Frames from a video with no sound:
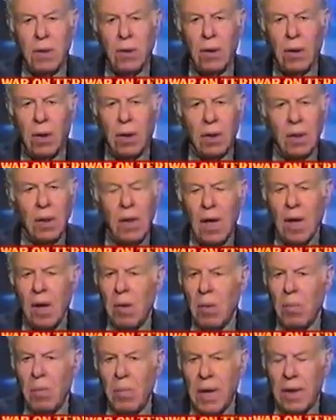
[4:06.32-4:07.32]
or not.
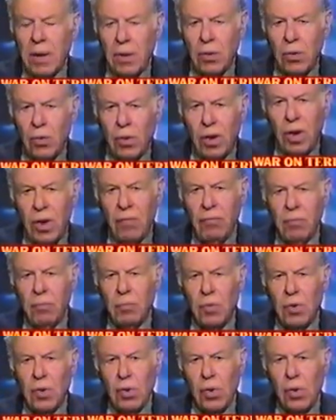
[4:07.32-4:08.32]
But to give
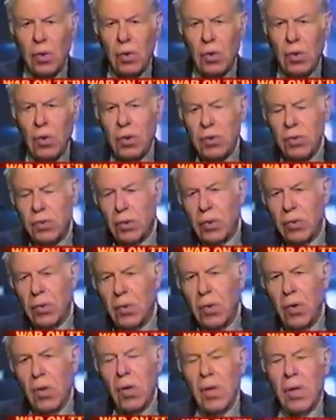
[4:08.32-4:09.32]
him this
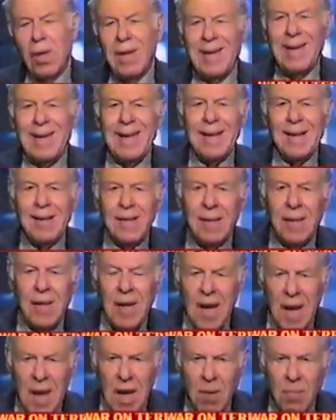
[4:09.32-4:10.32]
legal
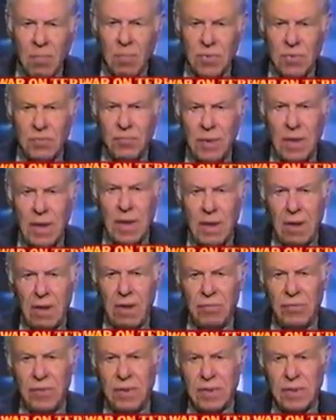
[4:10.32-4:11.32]
games we
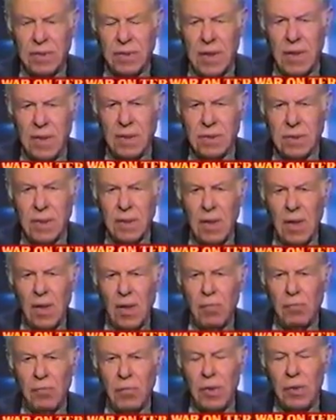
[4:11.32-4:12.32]
have these days,
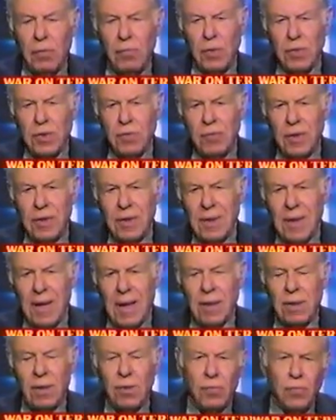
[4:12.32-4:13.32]
which we're
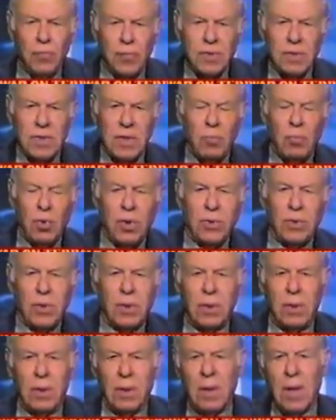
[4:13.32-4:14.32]
entitled to for somebody,
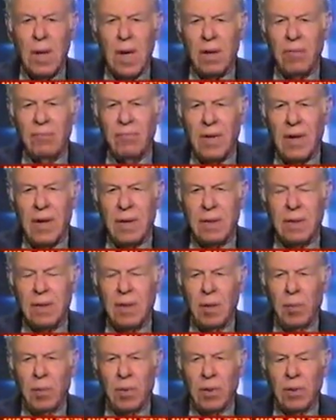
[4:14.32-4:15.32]
a garden variety
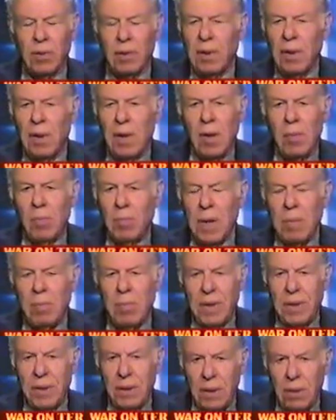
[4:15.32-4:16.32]
criminal,
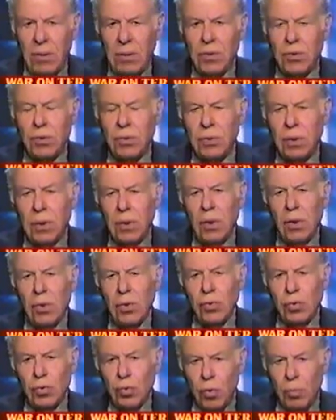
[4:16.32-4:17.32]
but terrorists
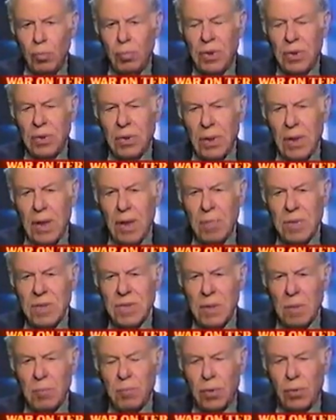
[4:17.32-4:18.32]
should be tried by
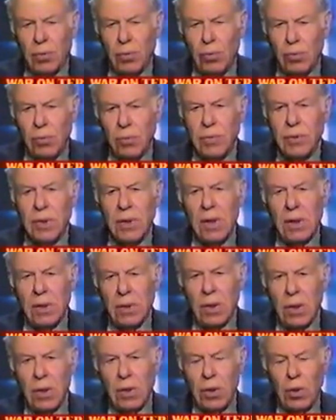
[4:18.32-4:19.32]
separate rules.
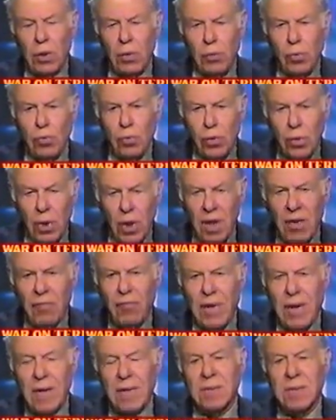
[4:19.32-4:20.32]
They should not
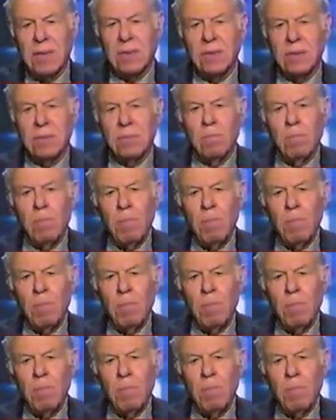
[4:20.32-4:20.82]
have access